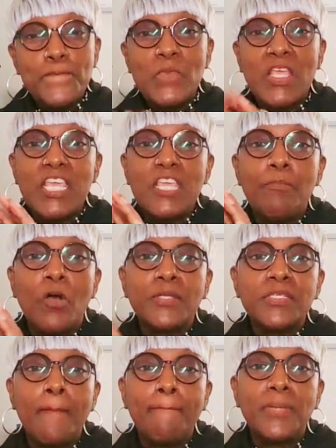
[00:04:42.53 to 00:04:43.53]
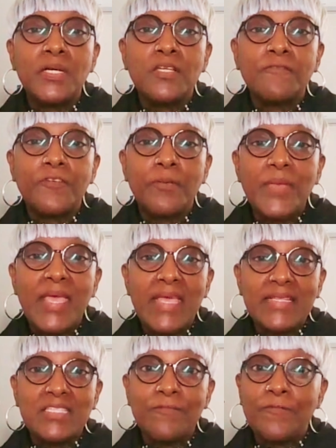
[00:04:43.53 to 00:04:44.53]
He bought a bundle from
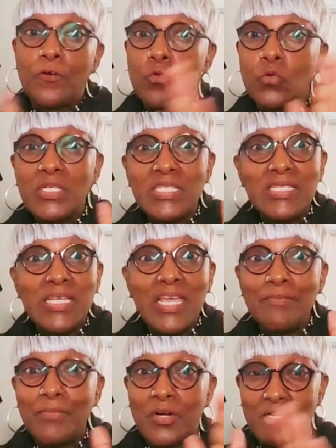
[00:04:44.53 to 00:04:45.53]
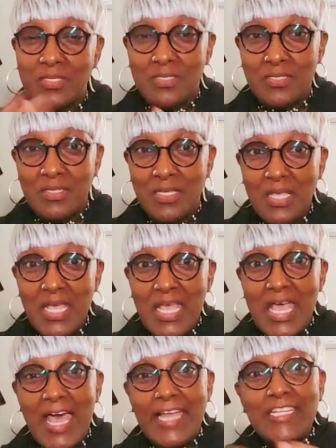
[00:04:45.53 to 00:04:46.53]
Etsy for only $10
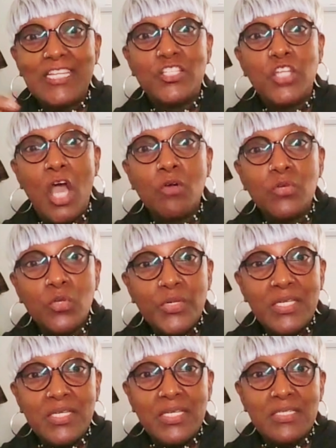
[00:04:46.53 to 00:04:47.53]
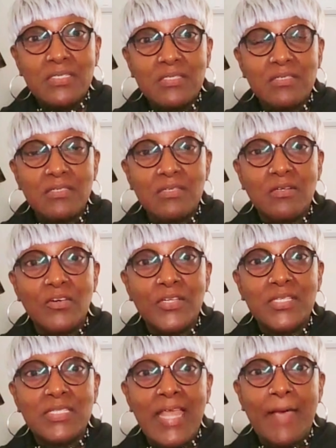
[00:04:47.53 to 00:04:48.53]
and he downloaded it on
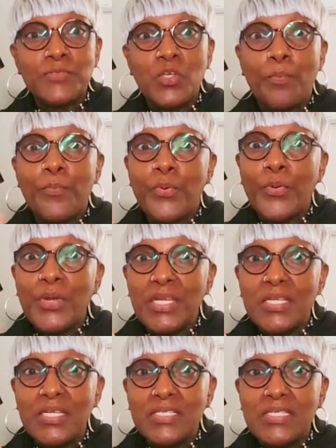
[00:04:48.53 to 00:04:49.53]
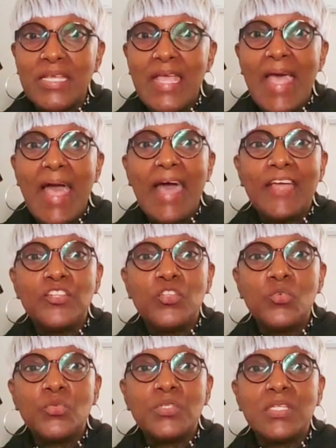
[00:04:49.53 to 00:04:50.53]
his laptop, printed it, and
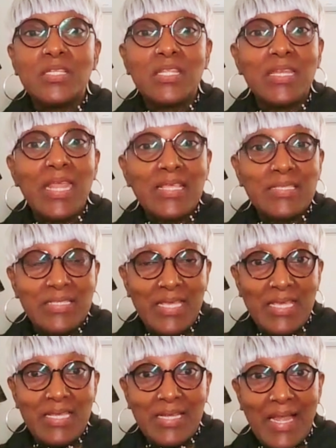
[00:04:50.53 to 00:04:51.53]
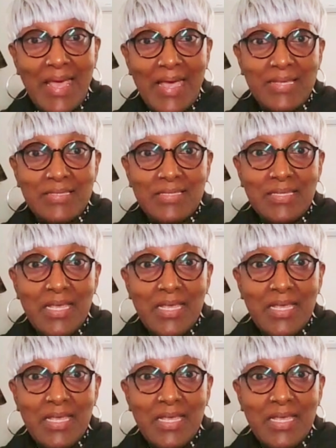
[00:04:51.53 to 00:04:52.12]
used it the next day in class.